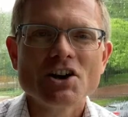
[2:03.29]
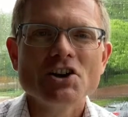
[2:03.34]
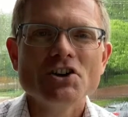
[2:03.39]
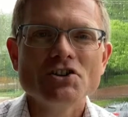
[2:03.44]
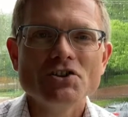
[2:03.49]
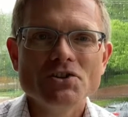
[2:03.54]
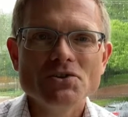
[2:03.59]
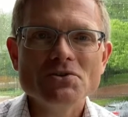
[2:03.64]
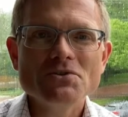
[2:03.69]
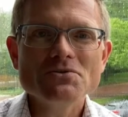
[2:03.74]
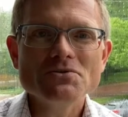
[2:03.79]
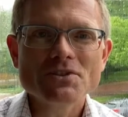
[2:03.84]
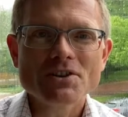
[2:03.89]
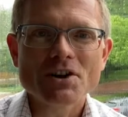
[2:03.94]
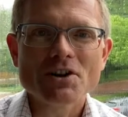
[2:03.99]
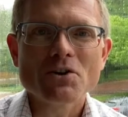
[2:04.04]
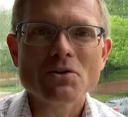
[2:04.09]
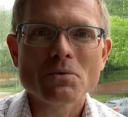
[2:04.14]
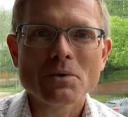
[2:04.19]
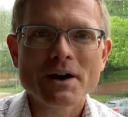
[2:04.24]
"You
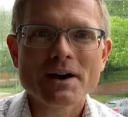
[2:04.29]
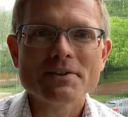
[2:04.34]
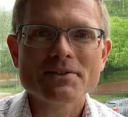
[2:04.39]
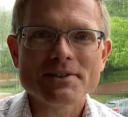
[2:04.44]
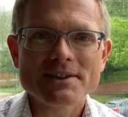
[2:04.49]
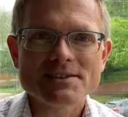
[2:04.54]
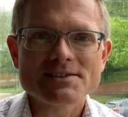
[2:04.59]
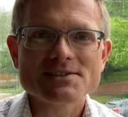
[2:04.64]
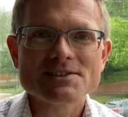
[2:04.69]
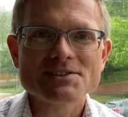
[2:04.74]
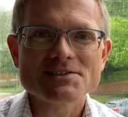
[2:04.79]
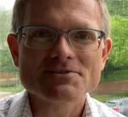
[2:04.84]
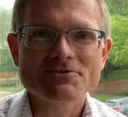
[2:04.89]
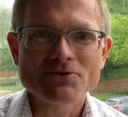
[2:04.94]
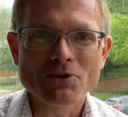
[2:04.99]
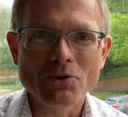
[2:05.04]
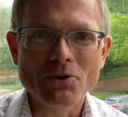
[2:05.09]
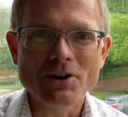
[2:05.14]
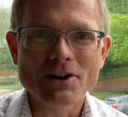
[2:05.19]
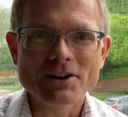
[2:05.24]
know what this is
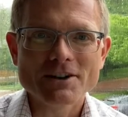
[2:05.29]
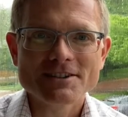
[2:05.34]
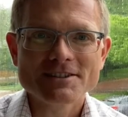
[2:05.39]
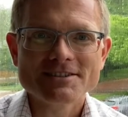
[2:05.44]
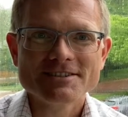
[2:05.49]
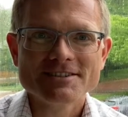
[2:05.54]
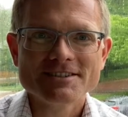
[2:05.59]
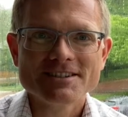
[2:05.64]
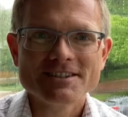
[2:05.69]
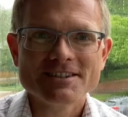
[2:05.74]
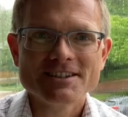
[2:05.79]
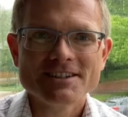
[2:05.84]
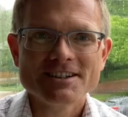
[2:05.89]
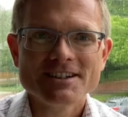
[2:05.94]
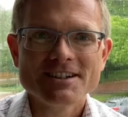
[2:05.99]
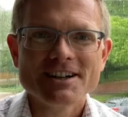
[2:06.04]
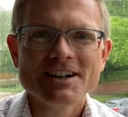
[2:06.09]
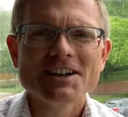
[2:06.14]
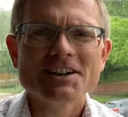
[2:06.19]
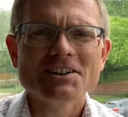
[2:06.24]
for.
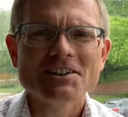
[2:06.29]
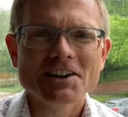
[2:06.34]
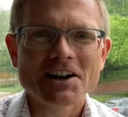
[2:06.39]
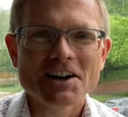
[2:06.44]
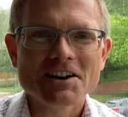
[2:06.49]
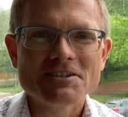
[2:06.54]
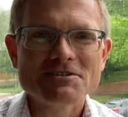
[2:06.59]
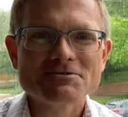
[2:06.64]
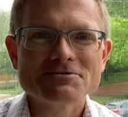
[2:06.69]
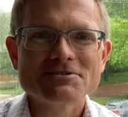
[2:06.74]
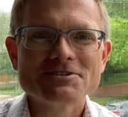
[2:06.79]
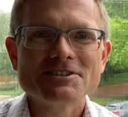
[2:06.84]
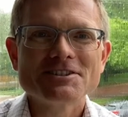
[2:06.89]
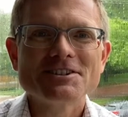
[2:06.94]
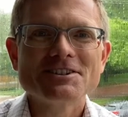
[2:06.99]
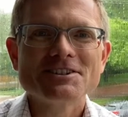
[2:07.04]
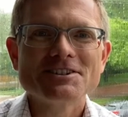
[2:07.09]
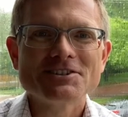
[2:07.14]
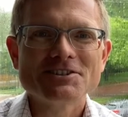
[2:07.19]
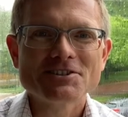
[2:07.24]
Love,
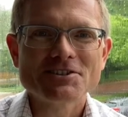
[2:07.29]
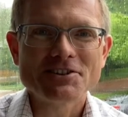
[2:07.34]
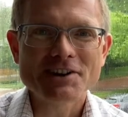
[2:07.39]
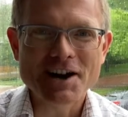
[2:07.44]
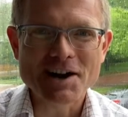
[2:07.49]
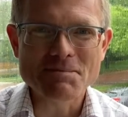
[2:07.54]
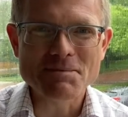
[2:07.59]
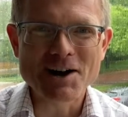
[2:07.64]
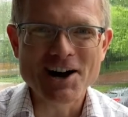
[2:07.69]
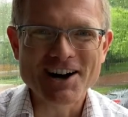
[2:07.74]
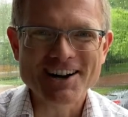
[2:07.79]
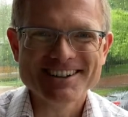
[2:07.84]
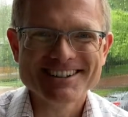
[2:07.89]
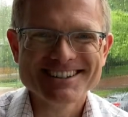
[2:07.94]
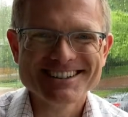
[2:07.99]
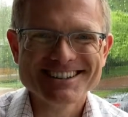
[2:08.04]
Grandma."